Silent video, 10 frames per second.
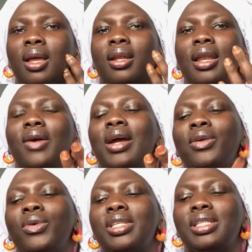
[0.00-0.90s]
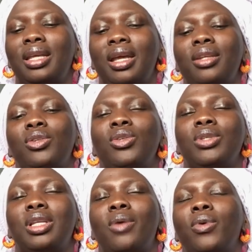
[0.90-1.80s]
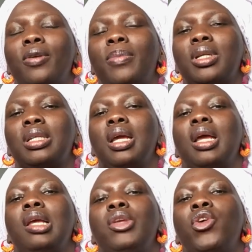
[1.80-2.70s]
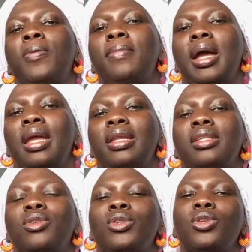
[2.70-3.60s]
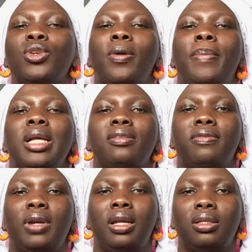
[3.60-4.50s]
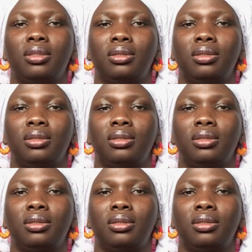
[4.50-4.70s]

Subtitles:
Now, I know it's scary to use that word, but your mind is also your best friend.